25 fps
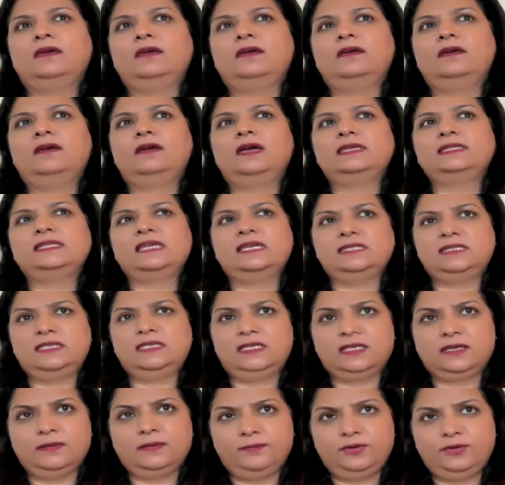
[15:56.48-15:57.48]
as I
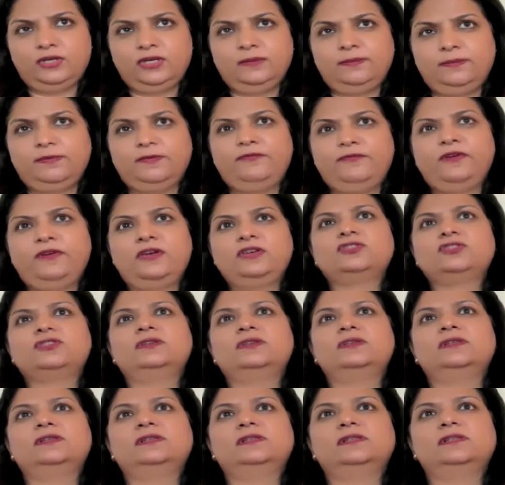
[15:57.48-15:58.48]
said, computer
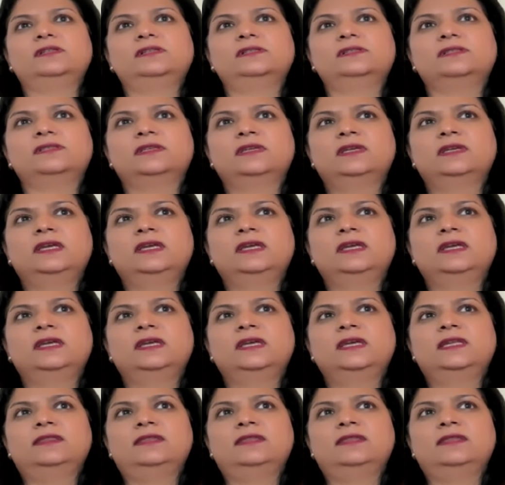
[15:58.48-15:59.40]
professionals, they're